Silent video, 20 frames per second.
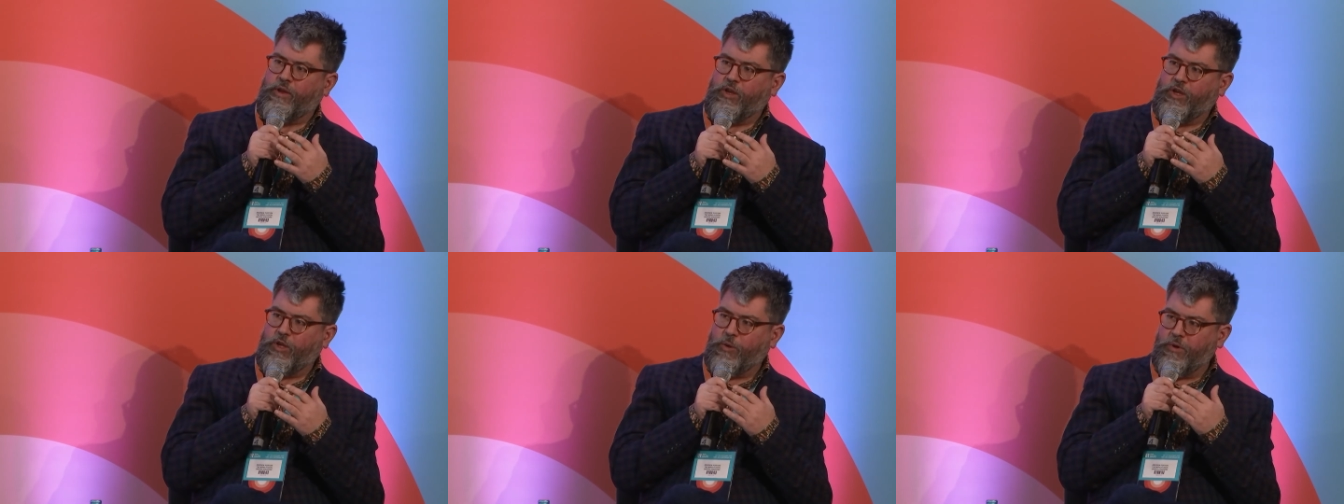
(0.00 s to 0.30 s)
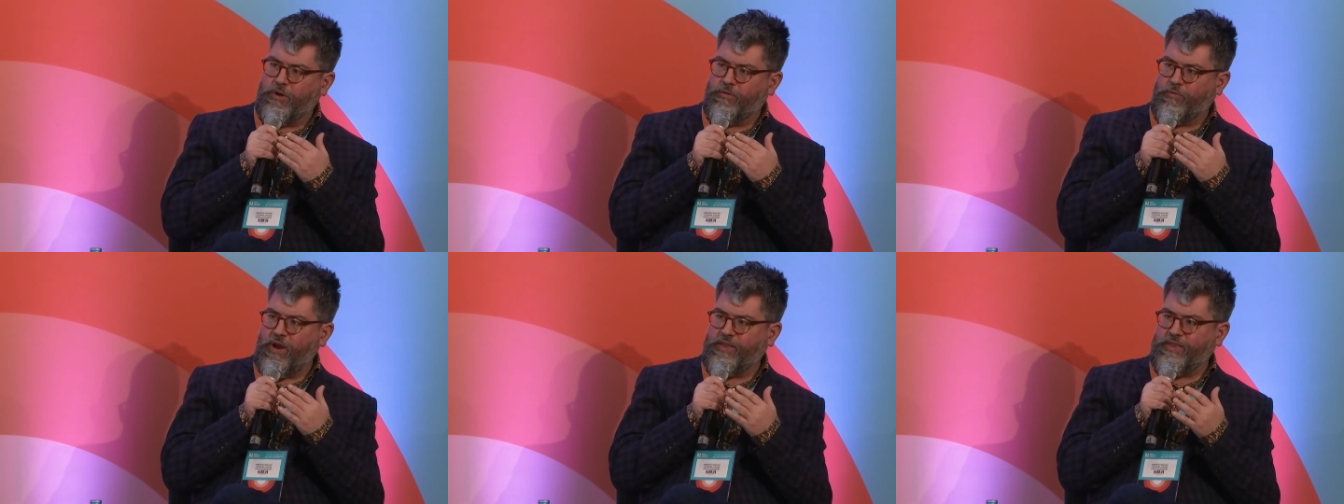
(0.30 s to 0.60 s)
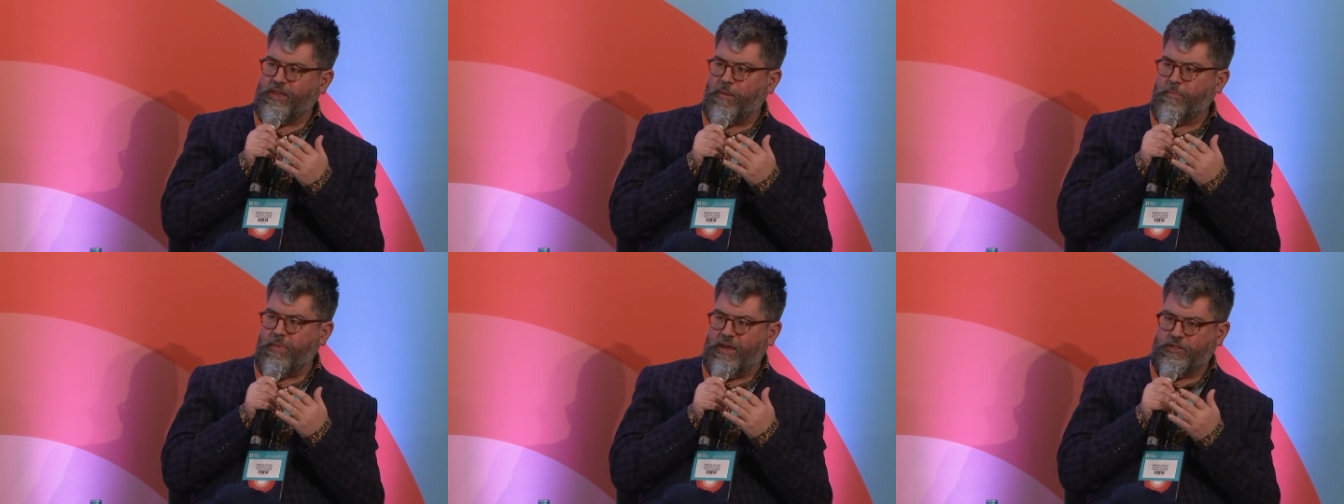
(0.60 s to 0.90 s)
you would have read
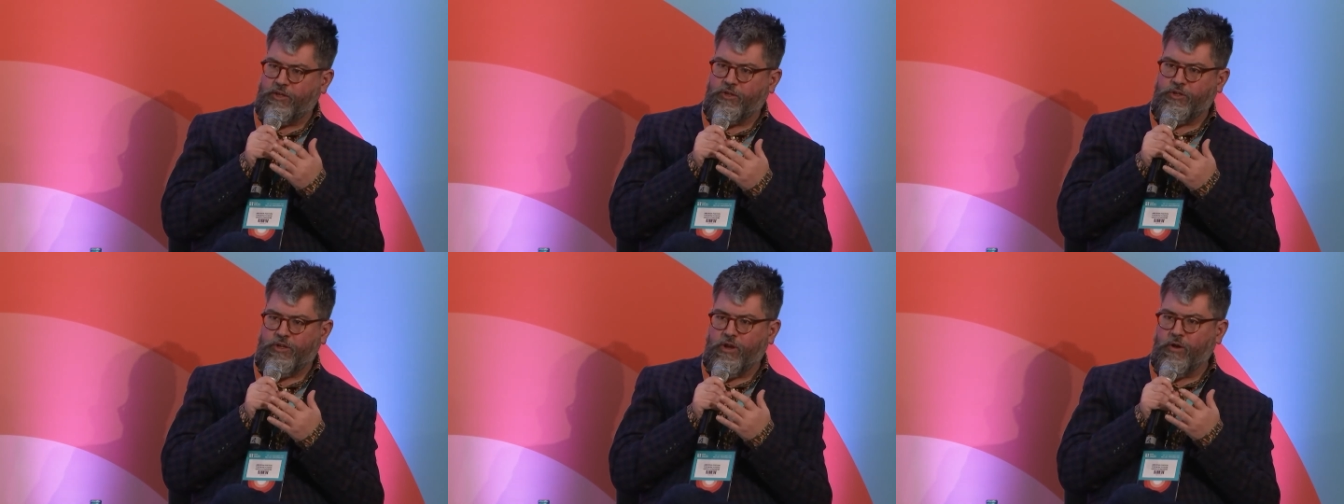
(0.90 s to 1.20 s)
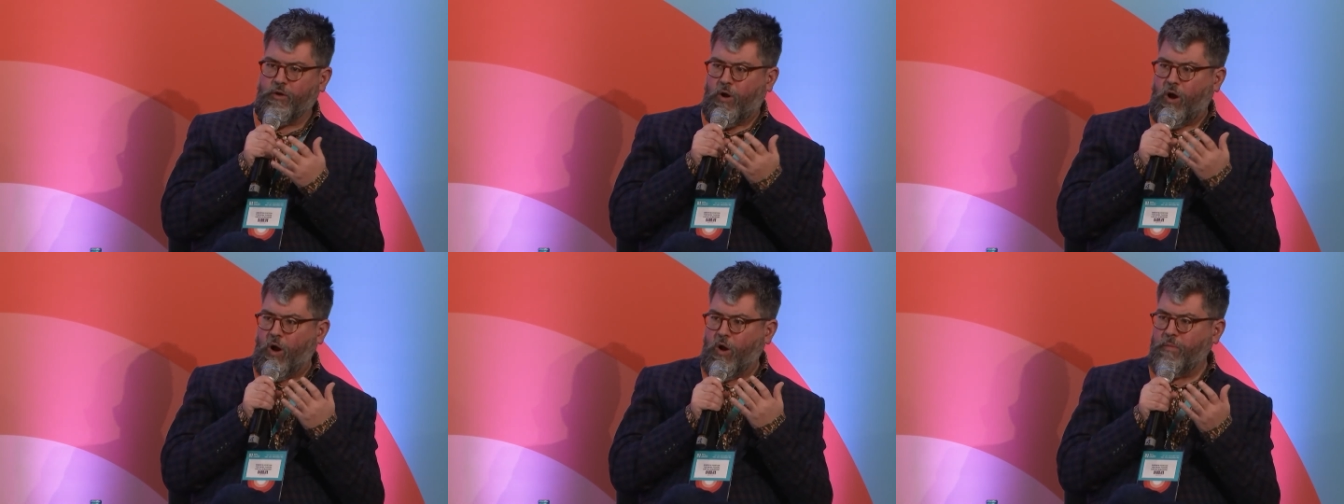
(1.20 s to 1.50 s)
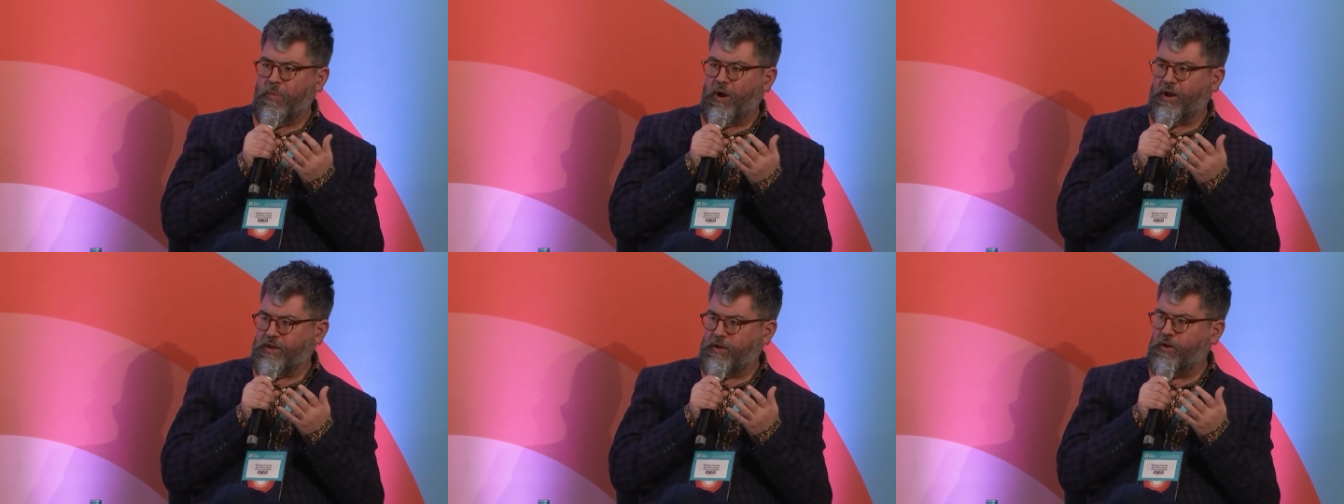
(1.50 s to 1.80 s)
that message and go, oh
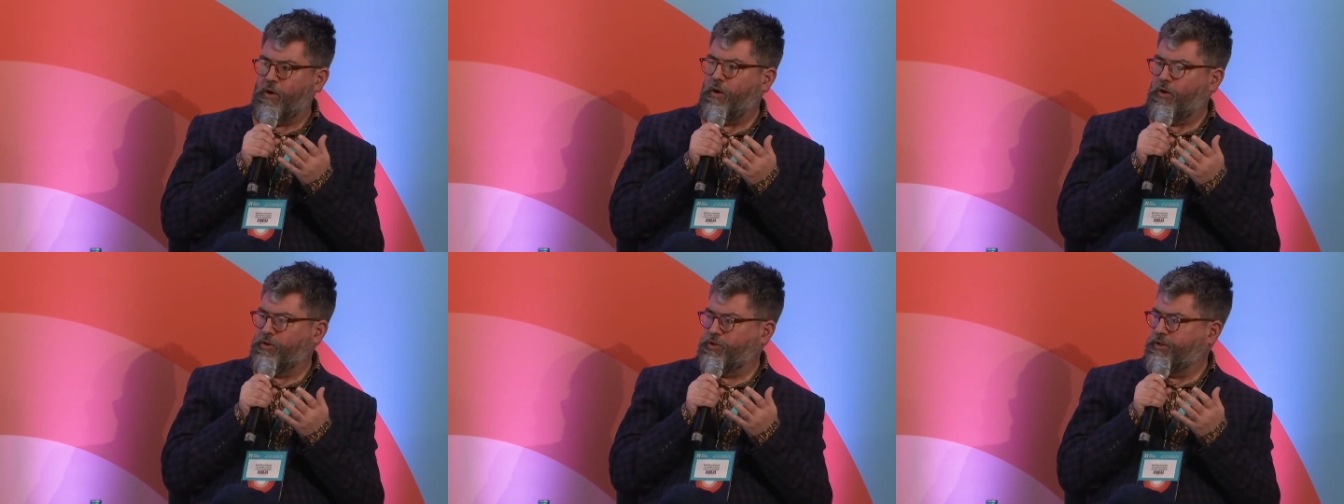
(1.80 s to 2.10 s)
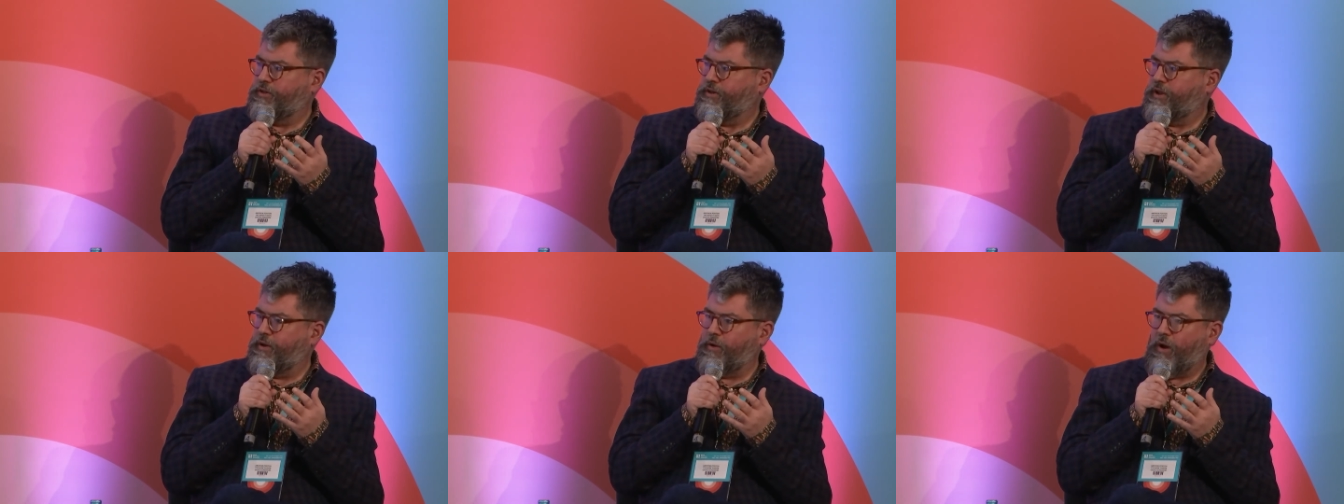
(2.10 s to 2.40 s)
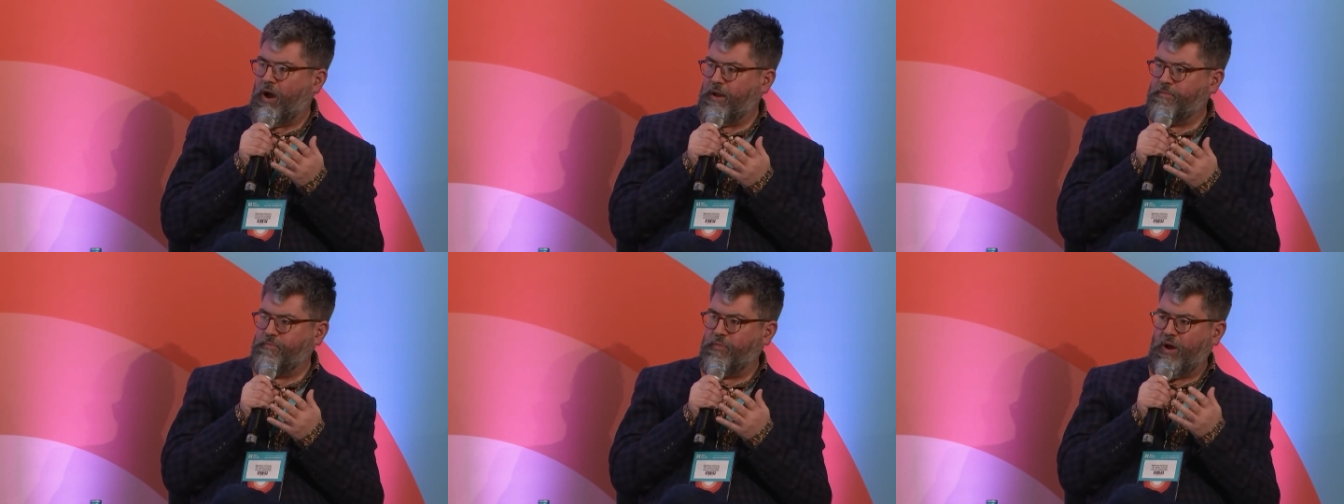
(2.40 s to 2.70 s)
my God, you know,
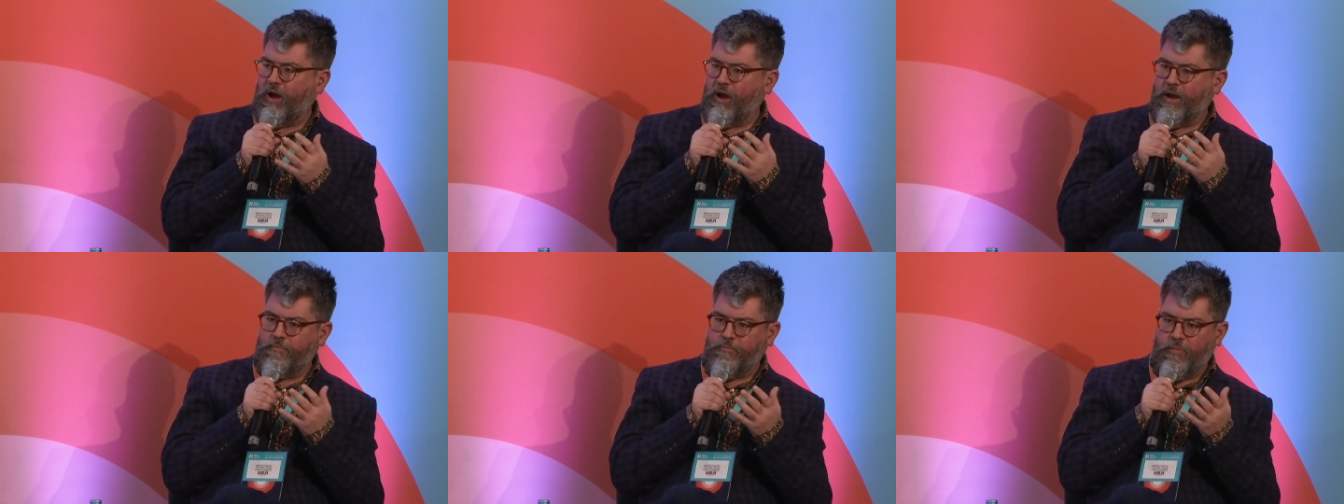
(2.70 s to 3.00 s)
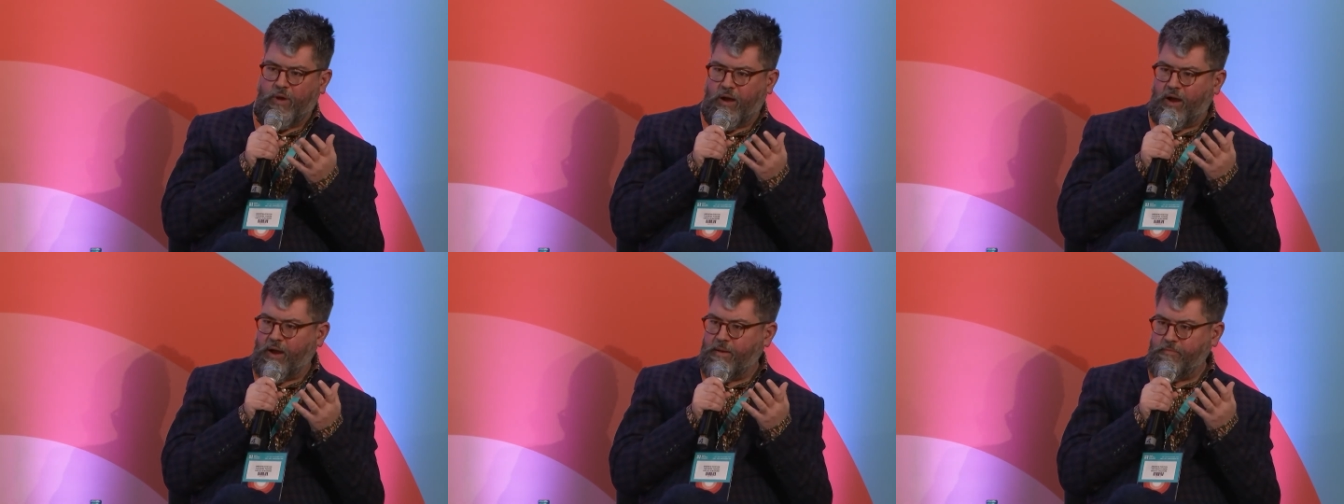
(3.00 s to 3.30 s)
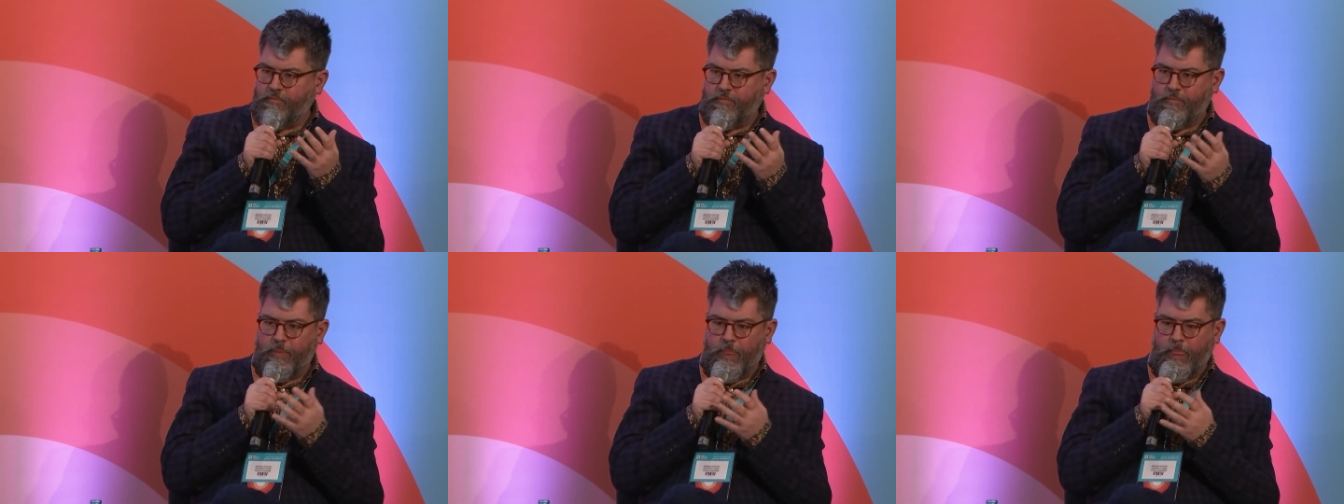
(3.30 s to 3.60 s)
I, I,
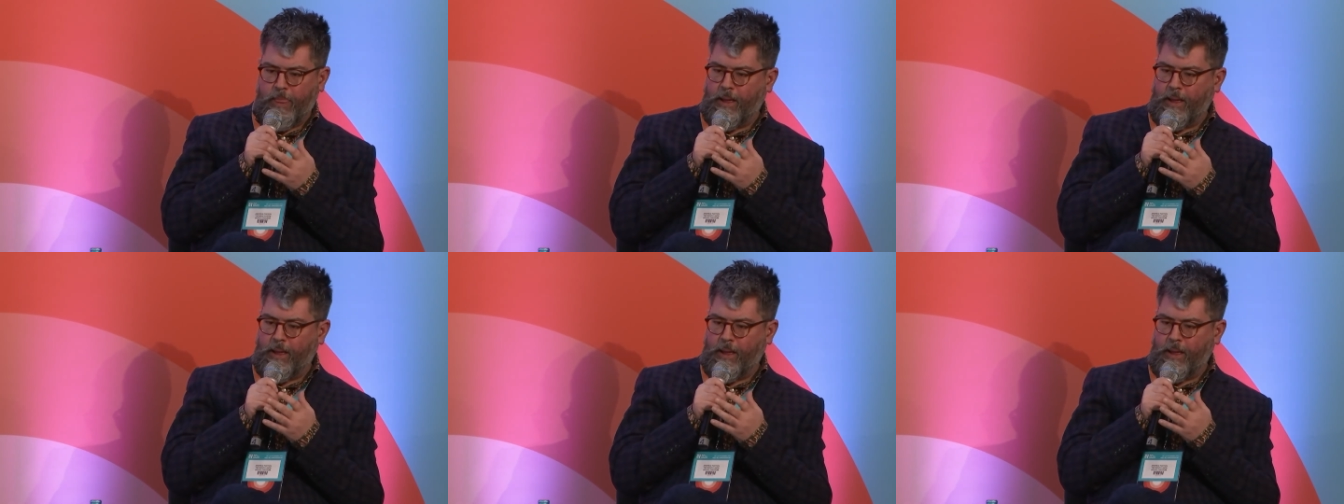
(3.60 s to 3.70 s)
I'm,